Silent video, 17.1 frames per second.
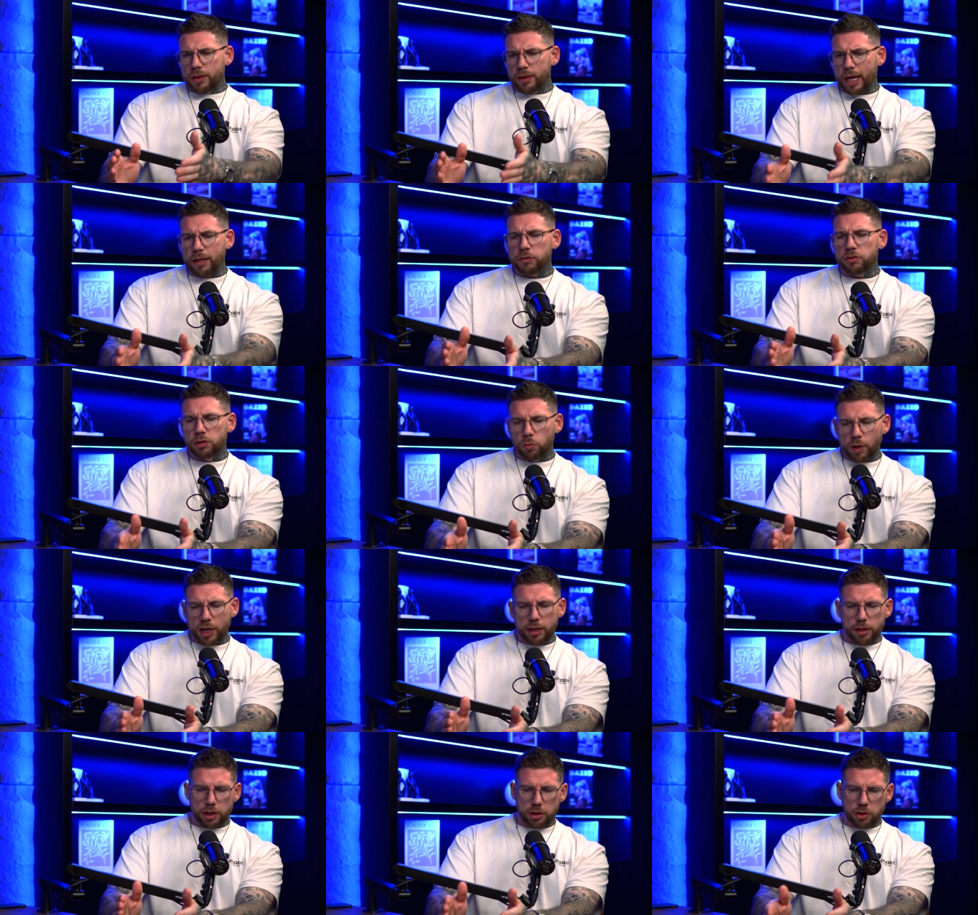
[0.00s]
That's the
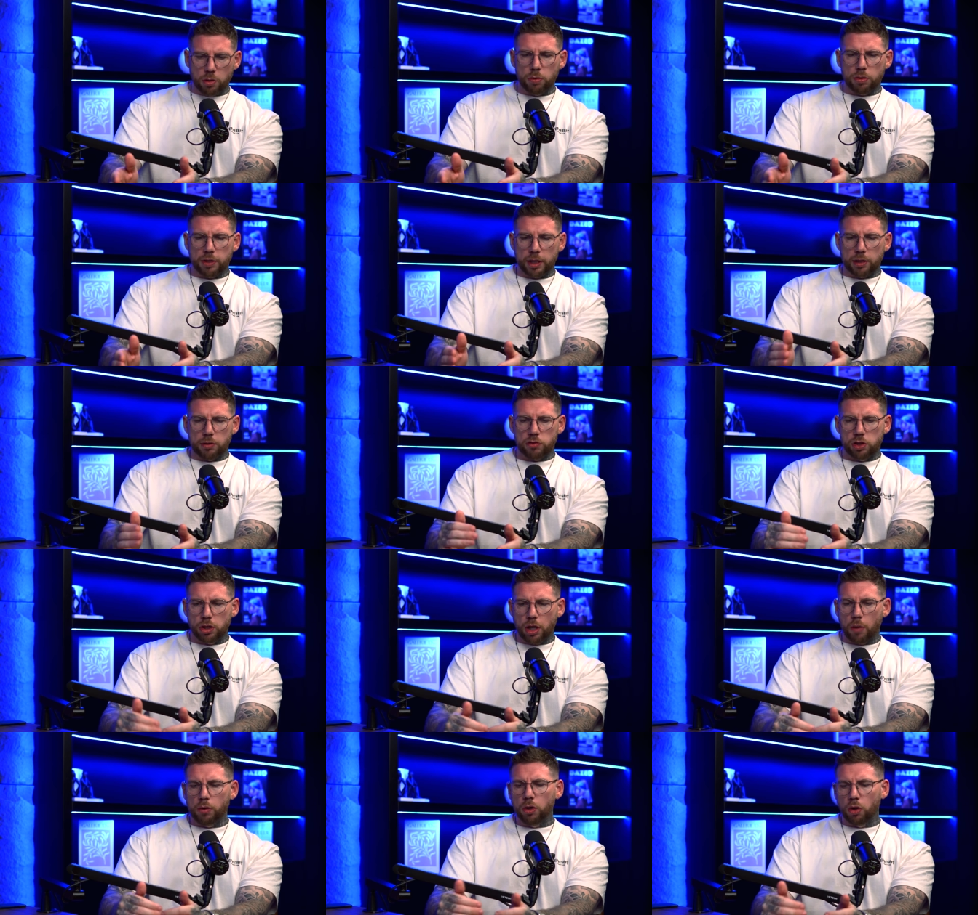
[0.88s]
way that you do things.
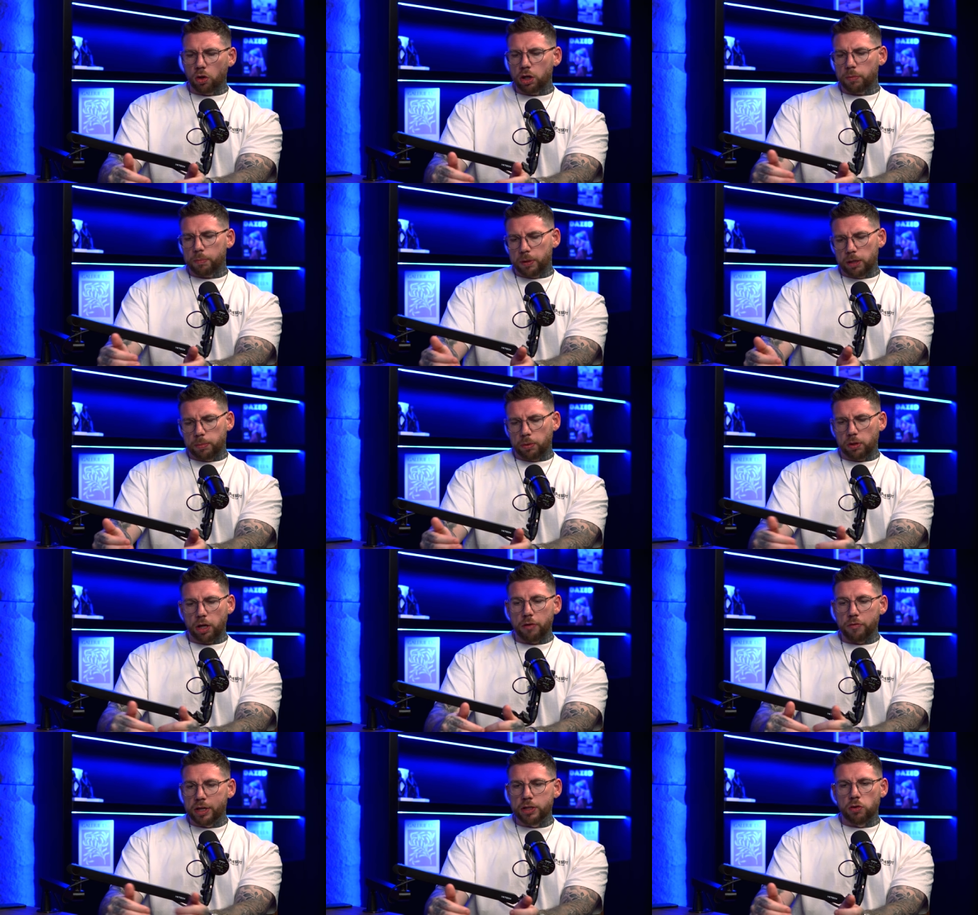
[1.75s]
You go and look at people
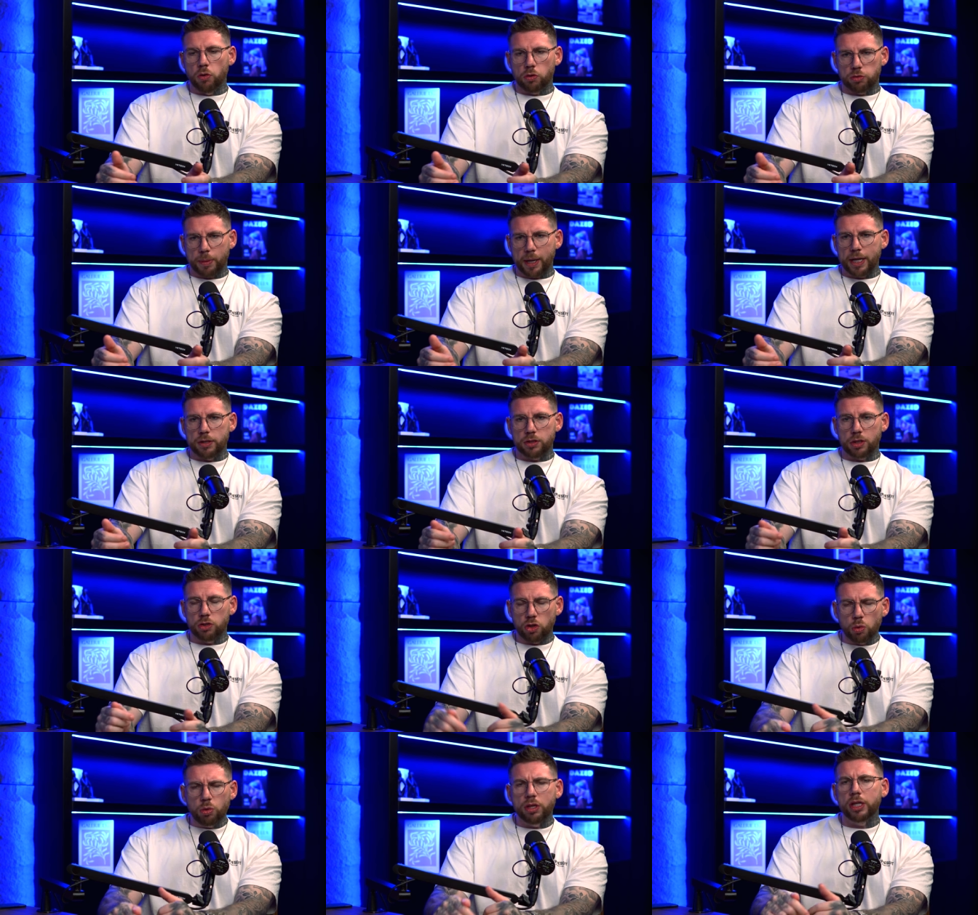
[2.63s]
that are in your space
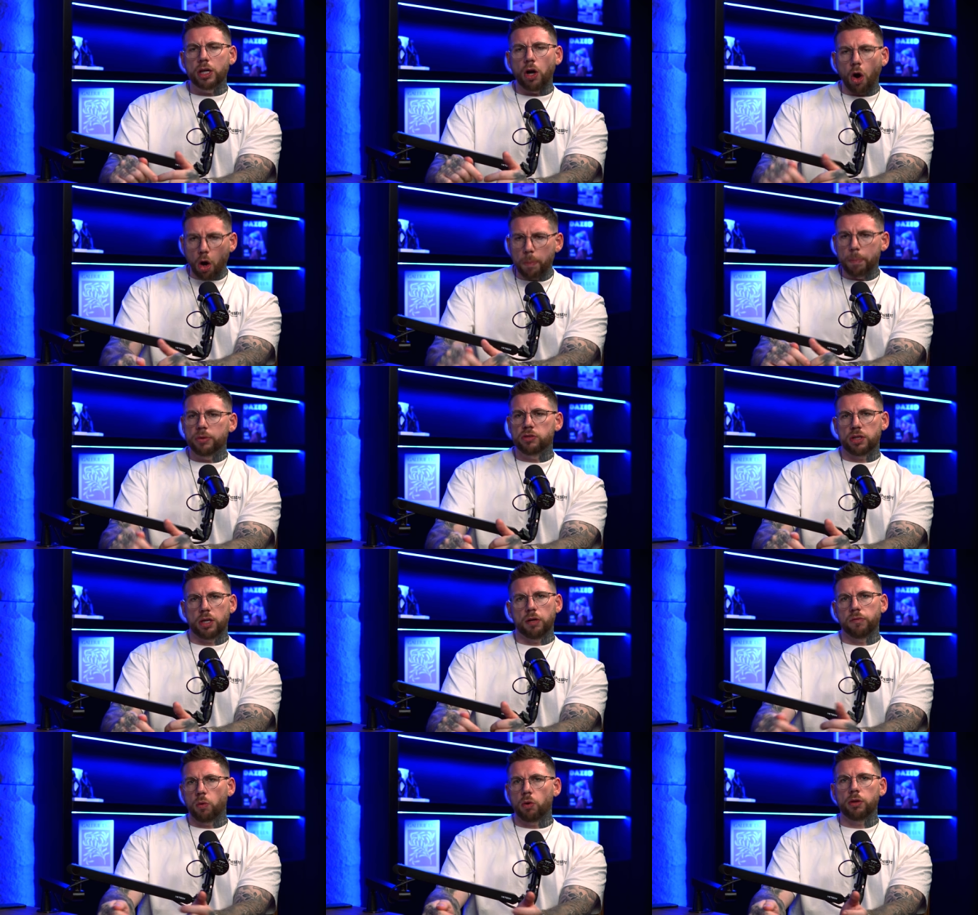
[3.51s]
and do the
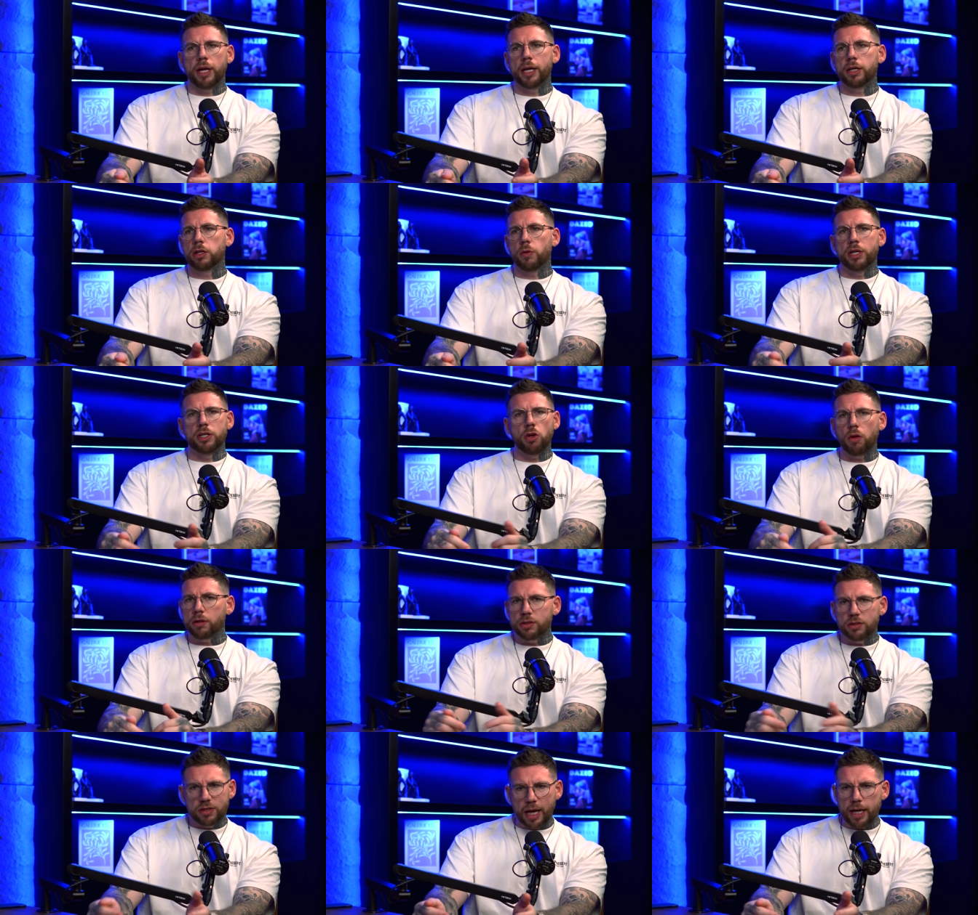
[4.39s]
opposite of what they're doing,
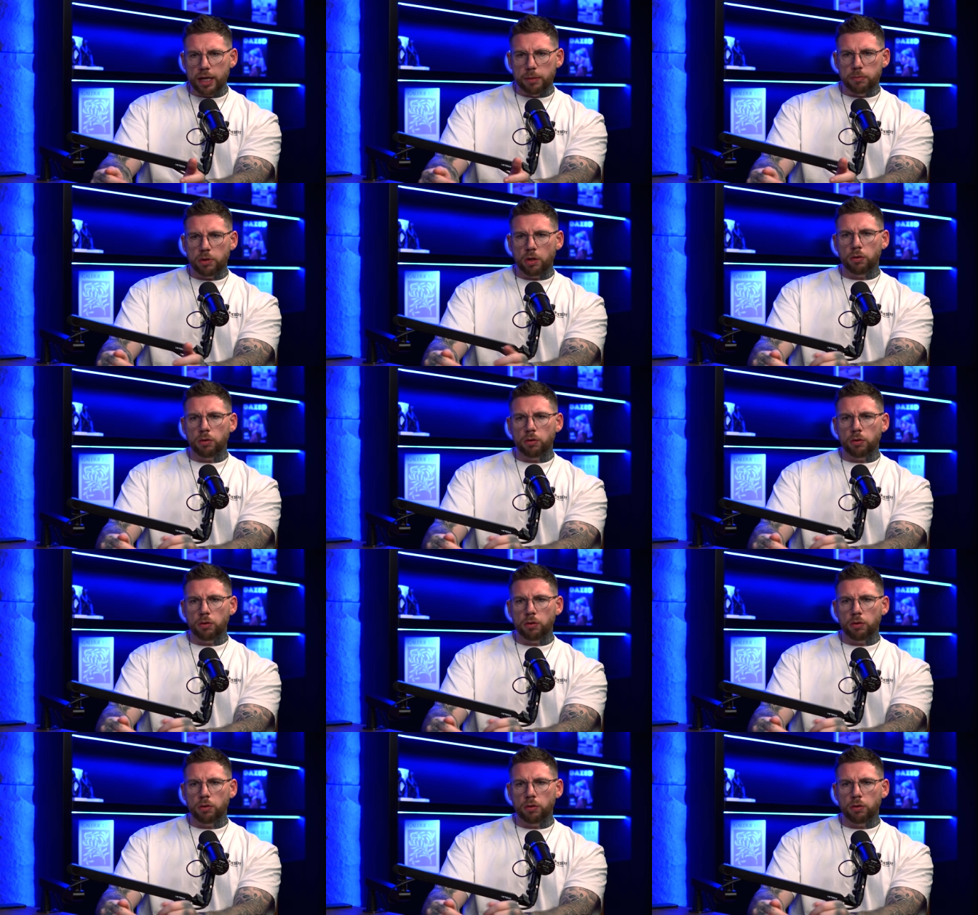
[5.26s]
not the same.